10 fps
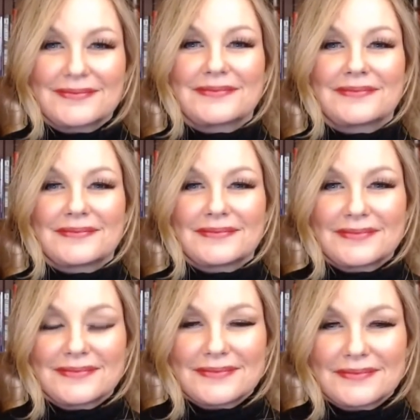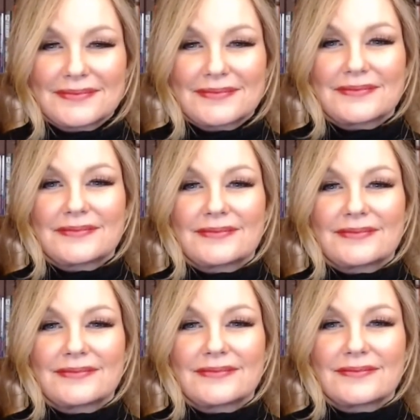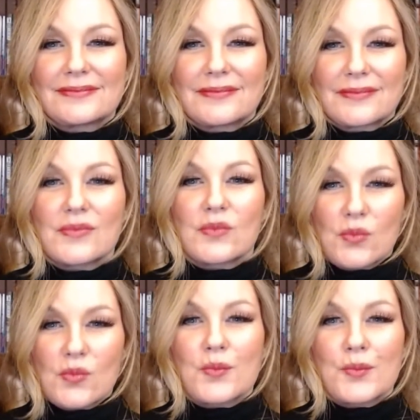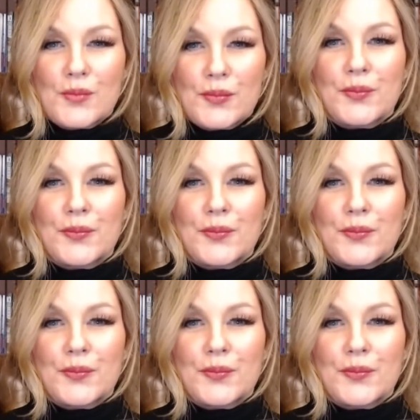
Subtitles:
(not speaking)